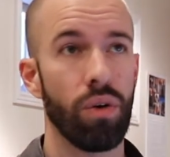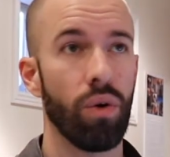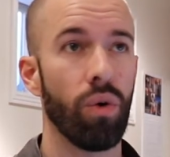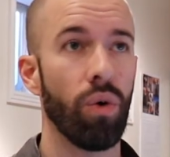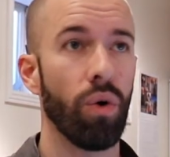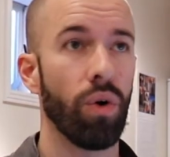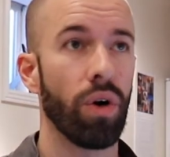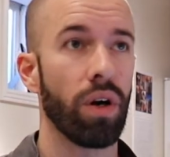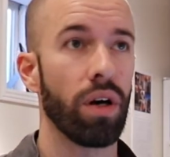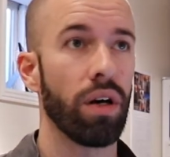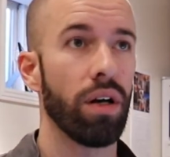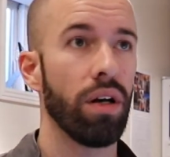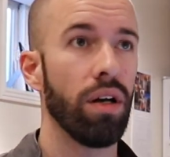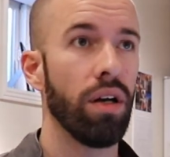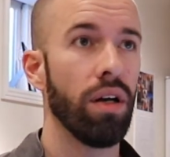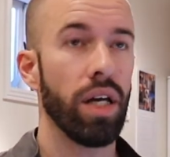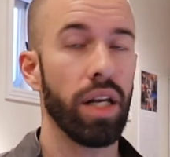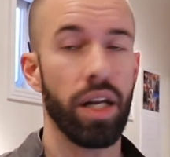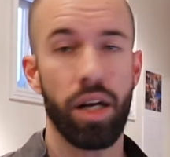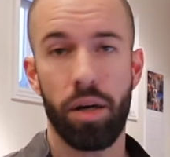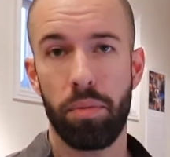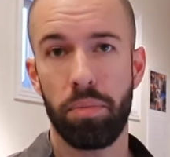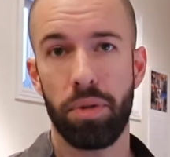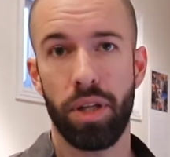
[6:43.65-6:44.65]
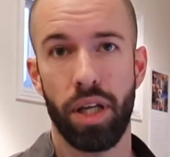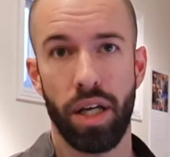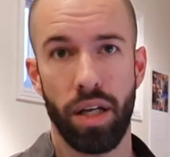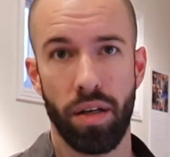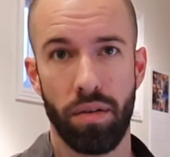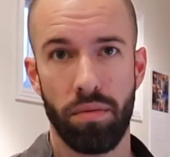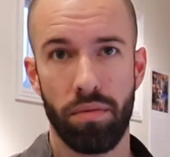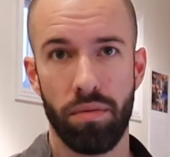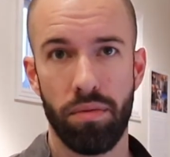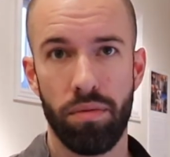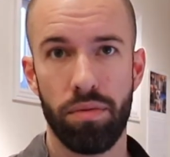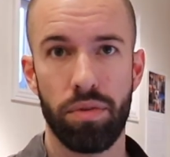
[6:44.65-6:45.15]
or an
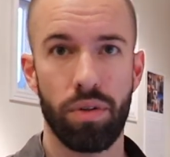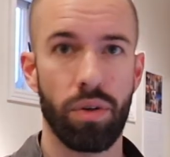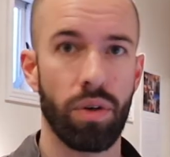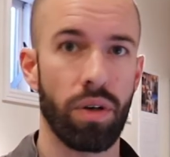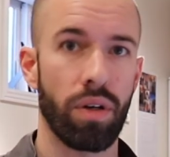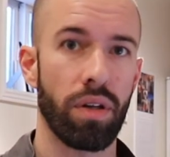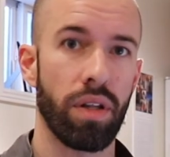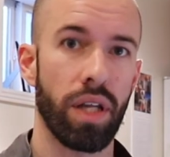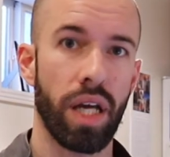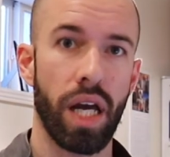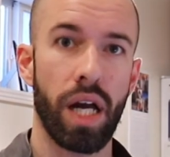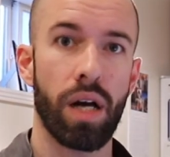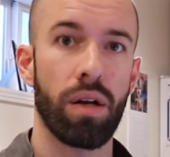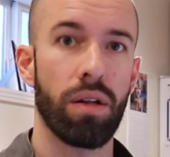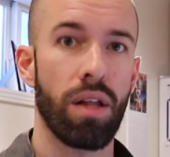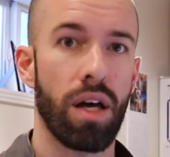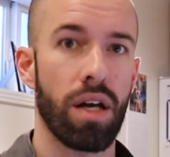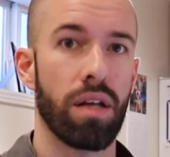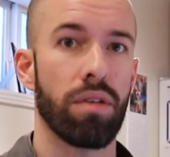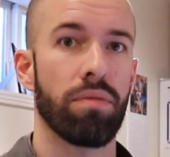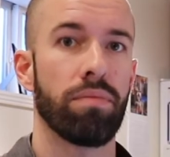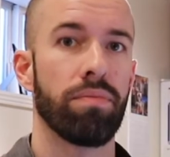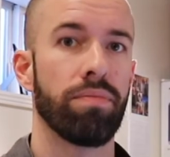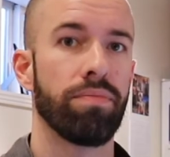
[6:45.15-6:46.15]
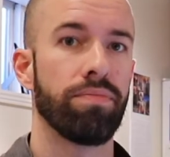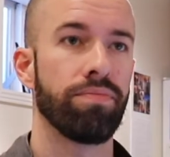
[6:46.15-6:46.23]
airplane for the airline.